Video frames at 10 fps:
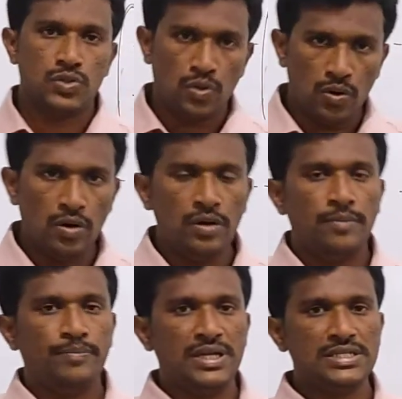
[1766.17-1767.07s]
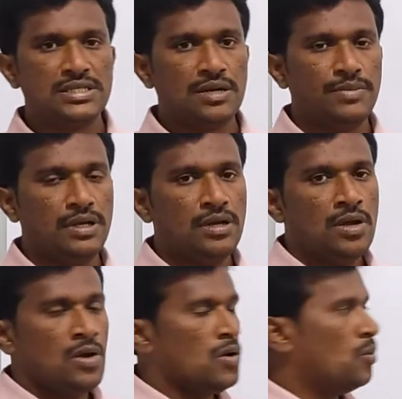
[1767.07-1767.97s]
So please tell
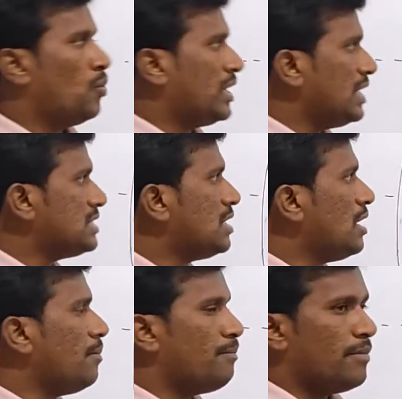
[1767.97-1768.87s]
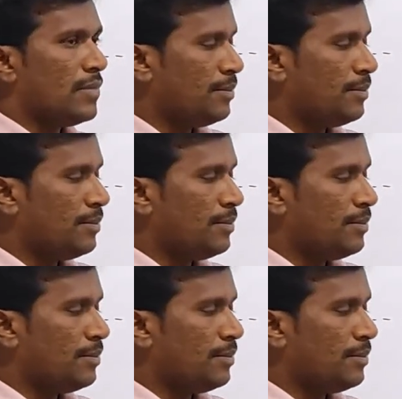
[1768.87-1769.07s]
me, what is the